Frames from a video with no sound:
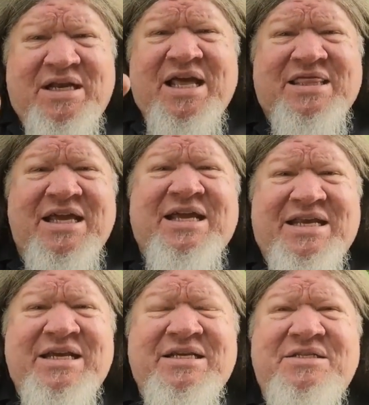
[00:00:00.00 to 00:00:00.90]
And I think
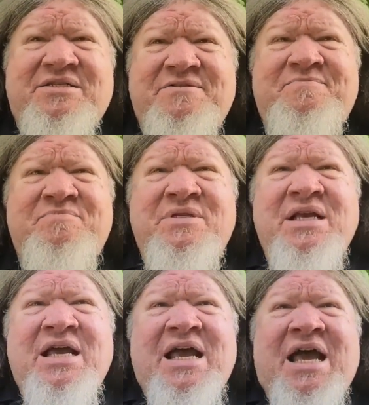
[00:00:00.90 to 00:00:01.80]
it is.
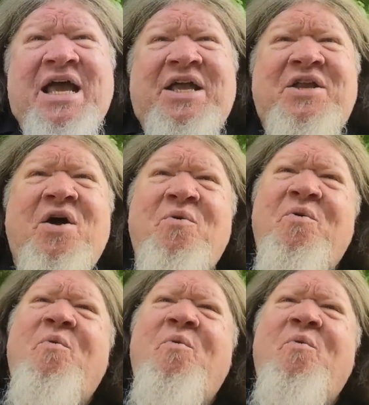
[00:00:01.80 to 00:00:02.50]
You know,